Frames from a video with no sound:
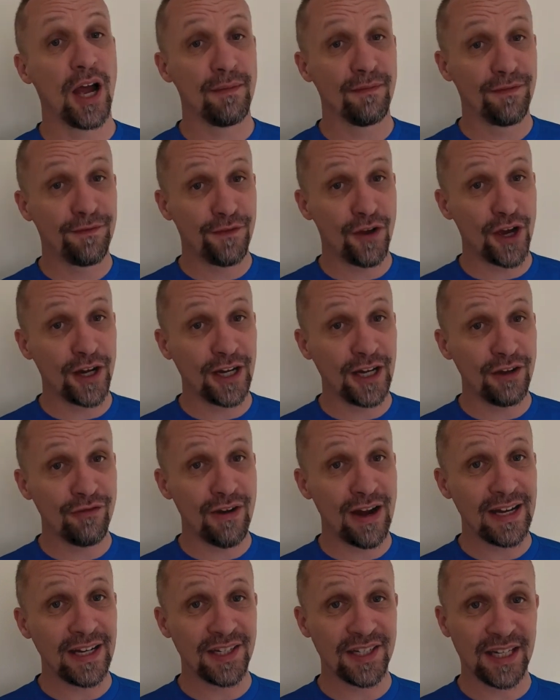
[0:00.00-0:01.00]
I'm finally
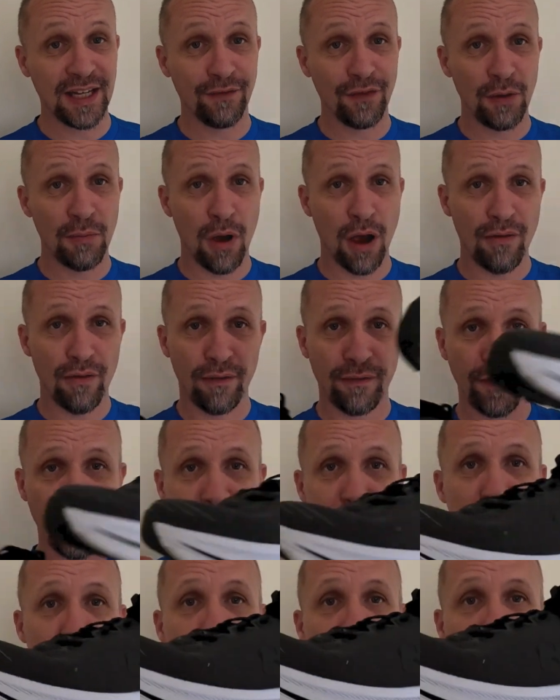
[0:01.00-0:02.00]
ready to give you my
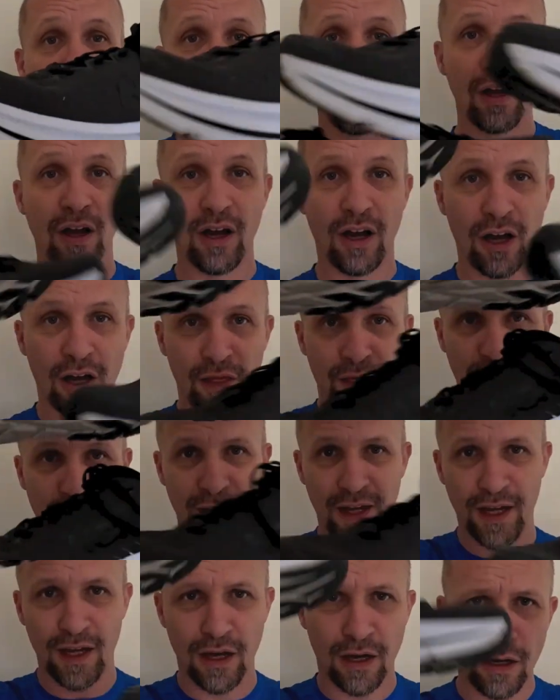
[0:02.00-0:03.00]
review on
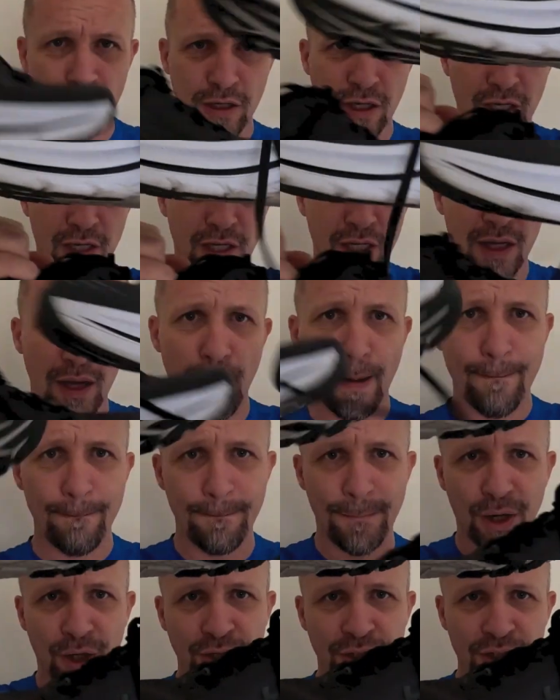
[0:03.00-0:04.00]
the Hoka
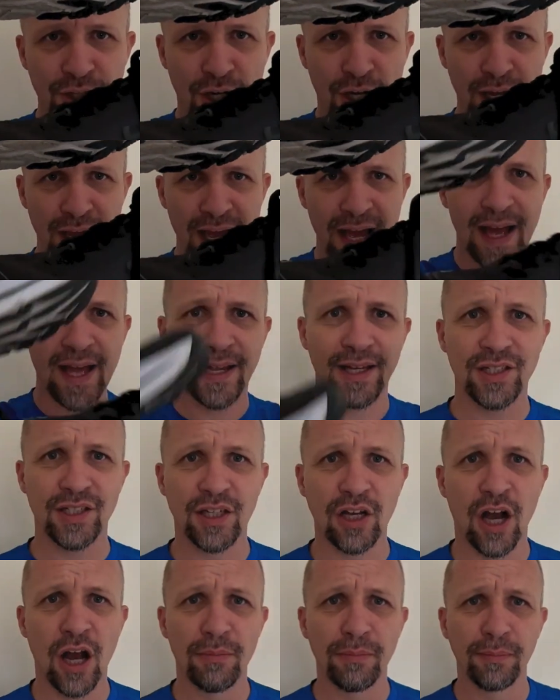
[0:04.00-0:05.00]
Bondi X
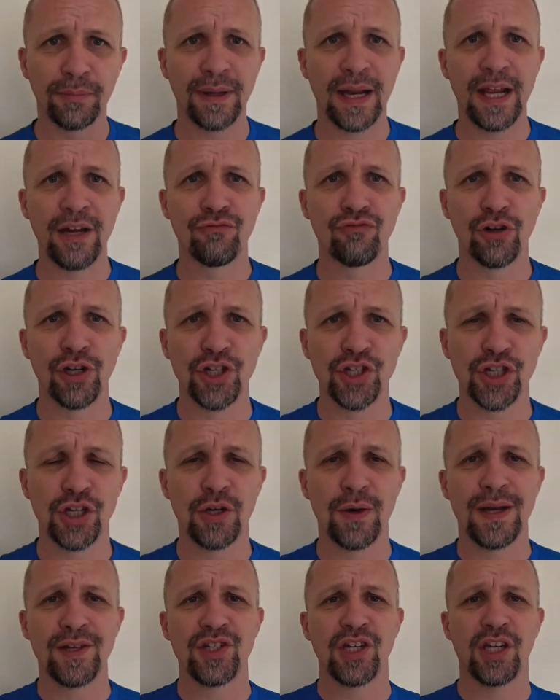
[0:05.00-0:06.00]
carbon plated running
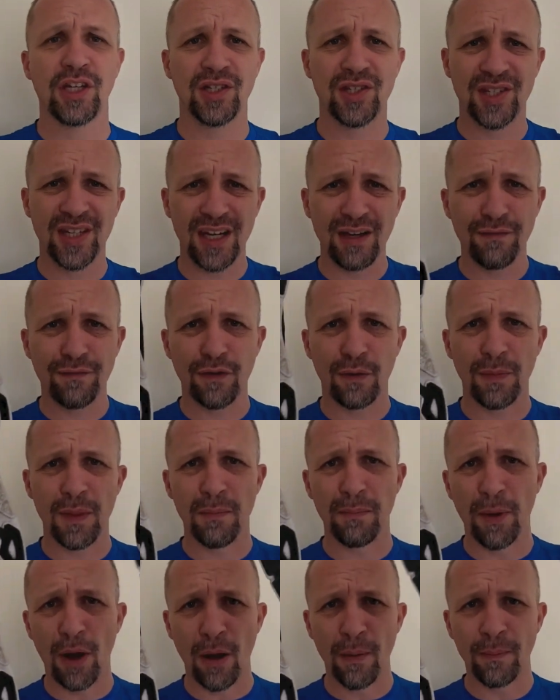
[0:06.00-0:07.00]
shoe. Now, as you can see from
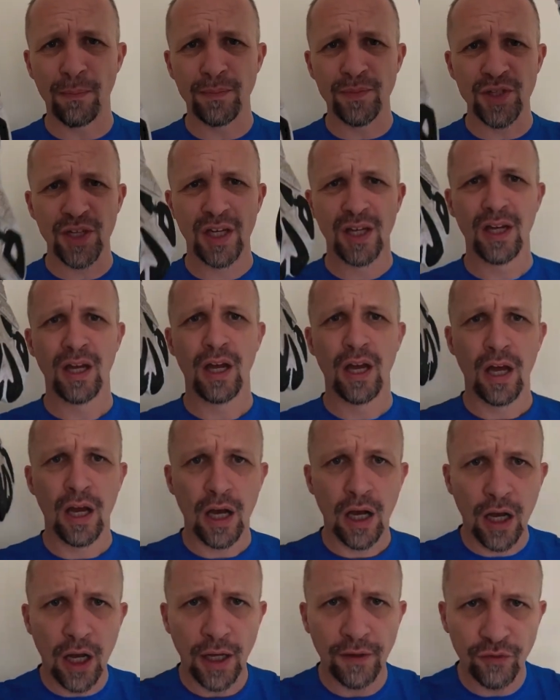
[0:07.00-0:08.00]
the bottoms,
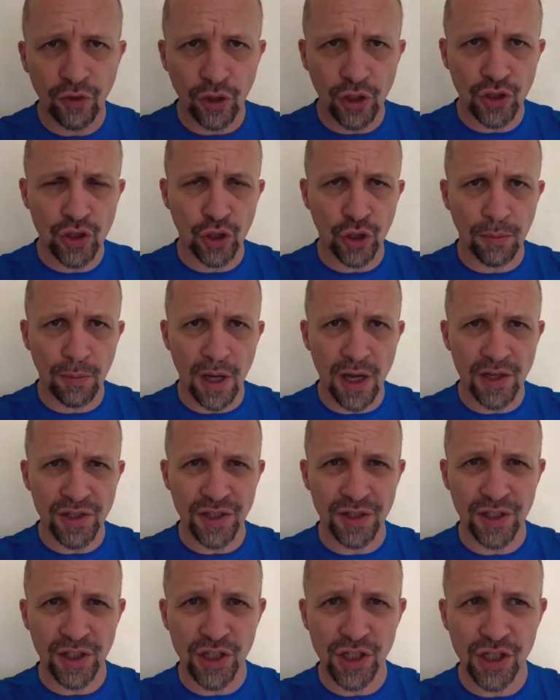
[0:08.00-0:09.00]
I've done a ton of
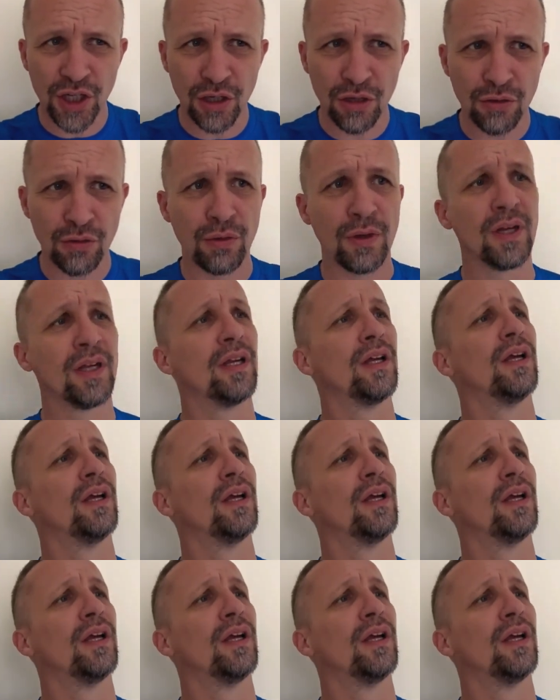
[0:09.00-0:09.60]
miles in this shoe,